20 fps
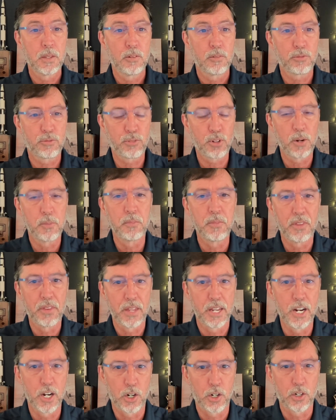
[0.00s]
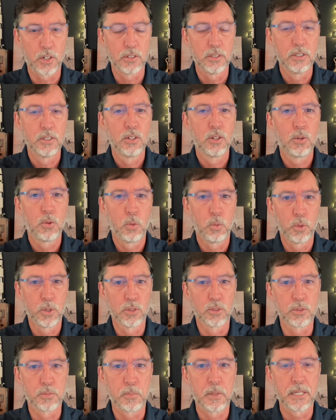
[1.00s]
from there,
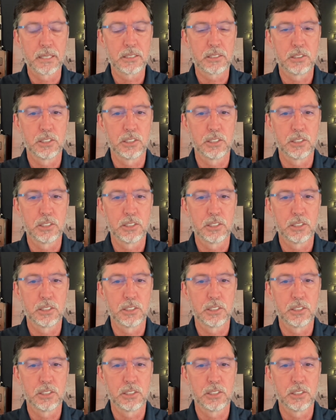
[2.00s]
we'll make